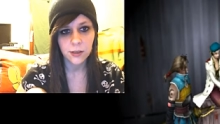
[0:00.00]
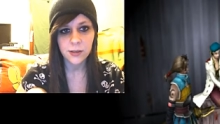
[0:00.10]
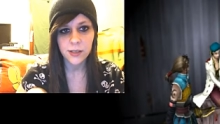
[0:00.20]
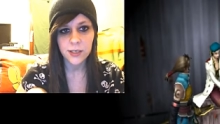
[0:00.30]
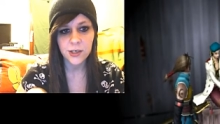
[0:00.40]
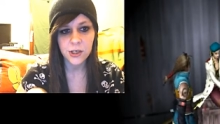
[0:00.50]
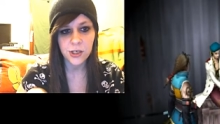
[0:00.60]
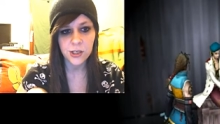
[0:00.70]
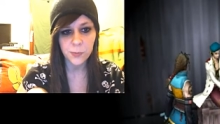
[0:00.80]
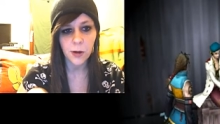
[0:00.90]
Think
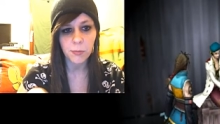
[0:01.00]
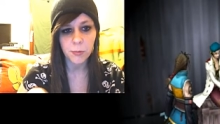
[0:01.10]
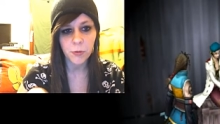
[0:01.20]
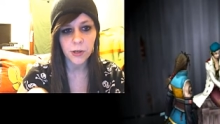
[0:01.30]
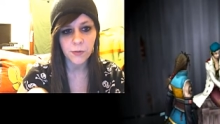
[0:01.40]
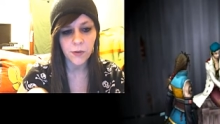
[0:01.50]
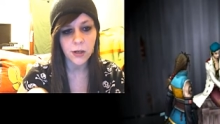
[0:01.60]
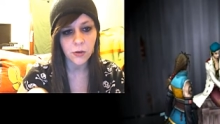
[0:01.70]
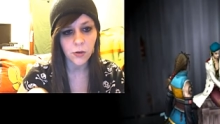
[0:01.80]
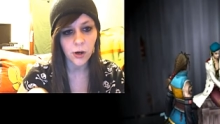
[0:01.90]
she's probably pretty
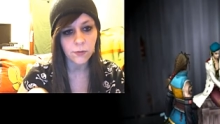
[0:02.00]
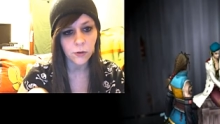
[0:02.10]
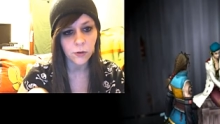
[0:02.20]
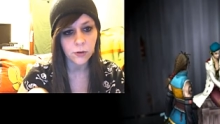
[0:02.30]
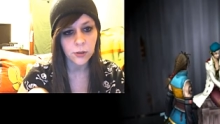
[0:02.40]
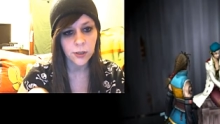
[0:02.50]
fucking grateful.